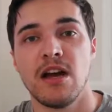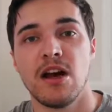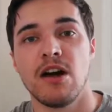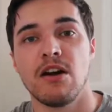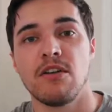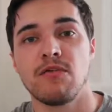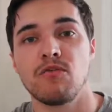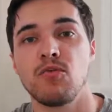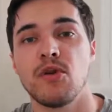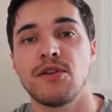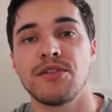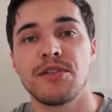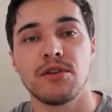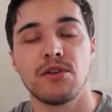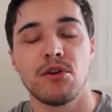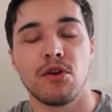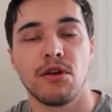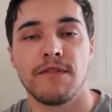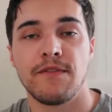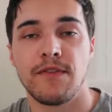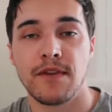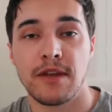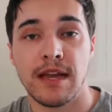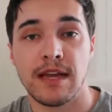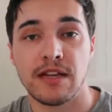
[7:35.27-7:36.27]
of what the
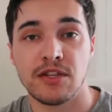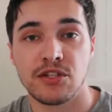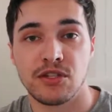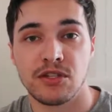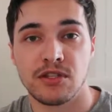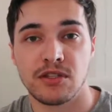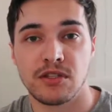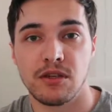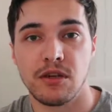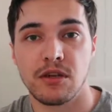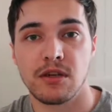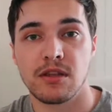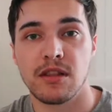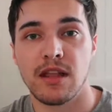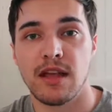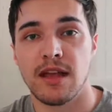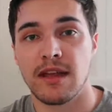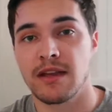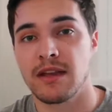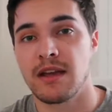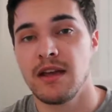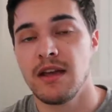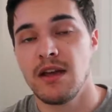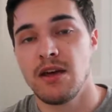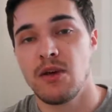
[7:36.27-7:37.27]
notifications look
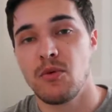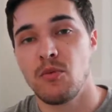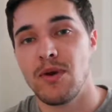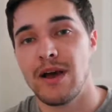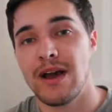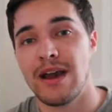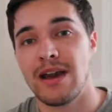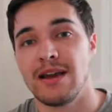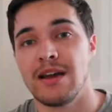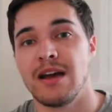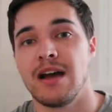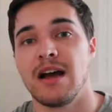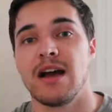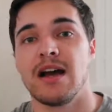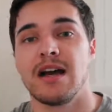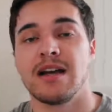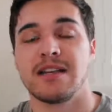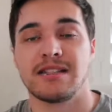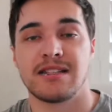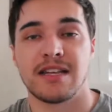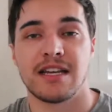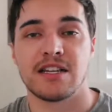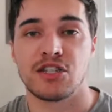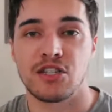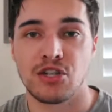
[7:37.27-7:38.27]
like when a
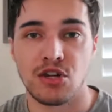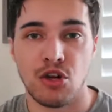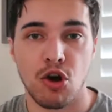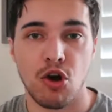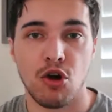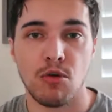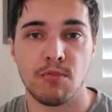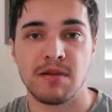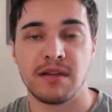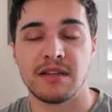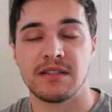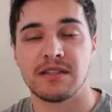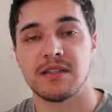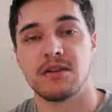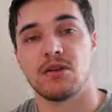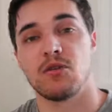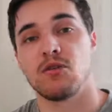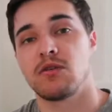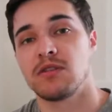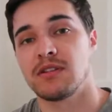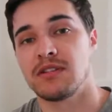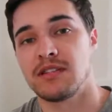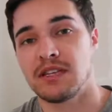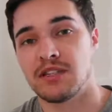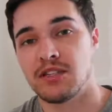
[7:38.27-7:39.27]
session opens
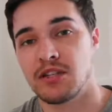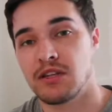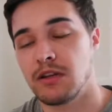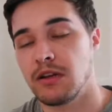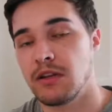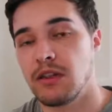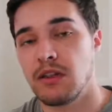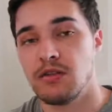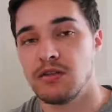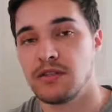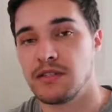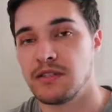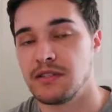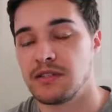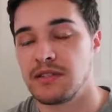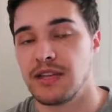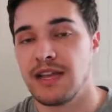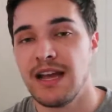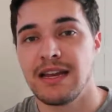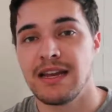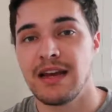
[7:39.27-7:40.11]
or a session closes.